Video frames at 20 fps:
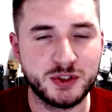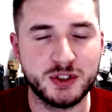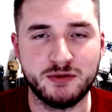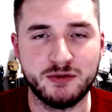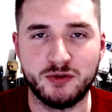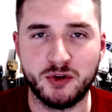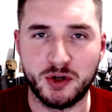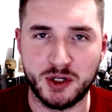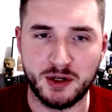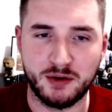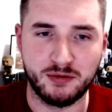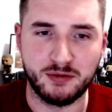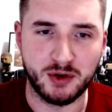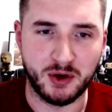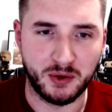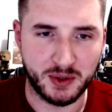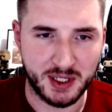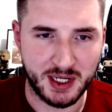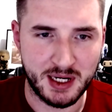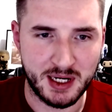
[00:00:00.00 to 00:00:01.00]
you've done and you've
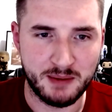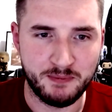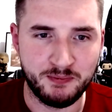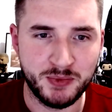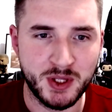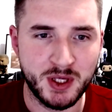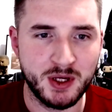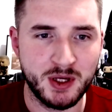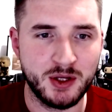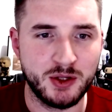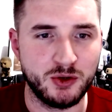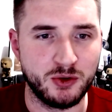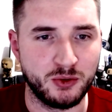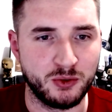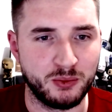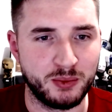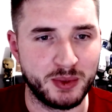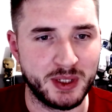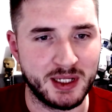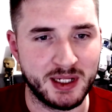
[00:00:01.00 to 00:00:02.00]
logged in,
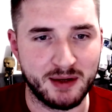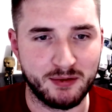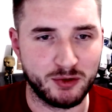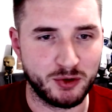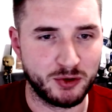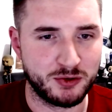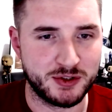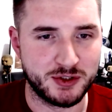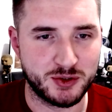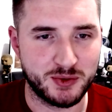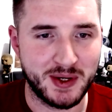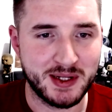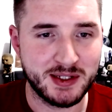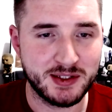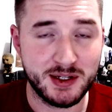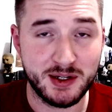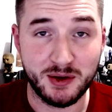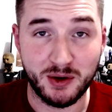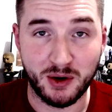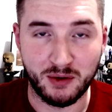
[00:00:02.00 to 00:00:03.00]
you'll be level
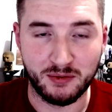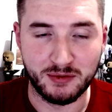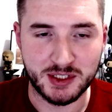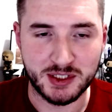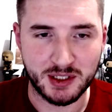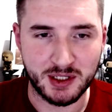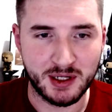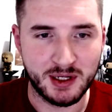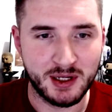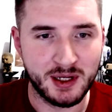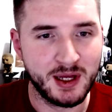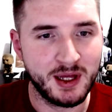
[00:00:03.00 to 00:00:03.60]
120 obviously,